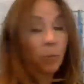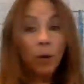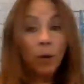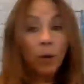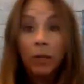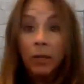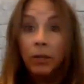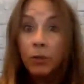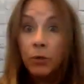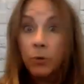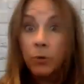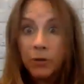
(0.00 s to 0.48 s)
we're
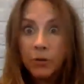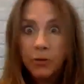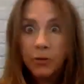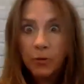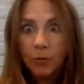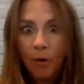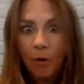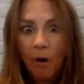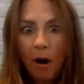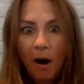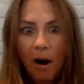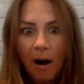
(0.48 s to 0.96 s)
going to do is
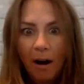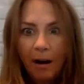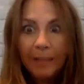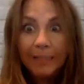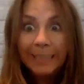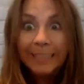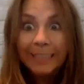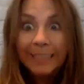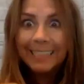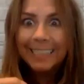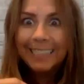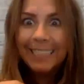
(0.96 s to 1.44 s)
draw.
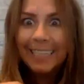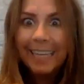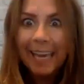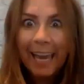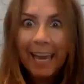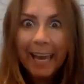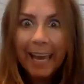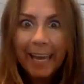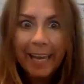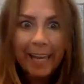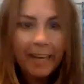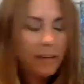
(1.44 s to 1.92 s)

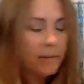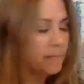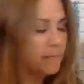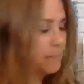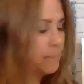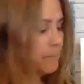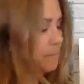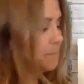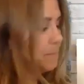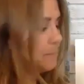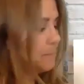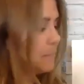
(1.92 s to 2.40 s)
Yay!
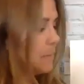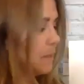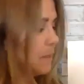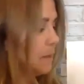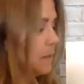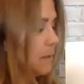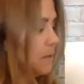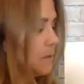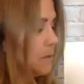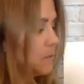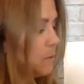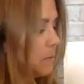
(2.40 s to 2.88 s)

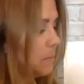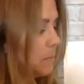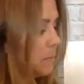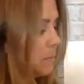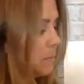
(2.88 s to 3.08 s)
So I'm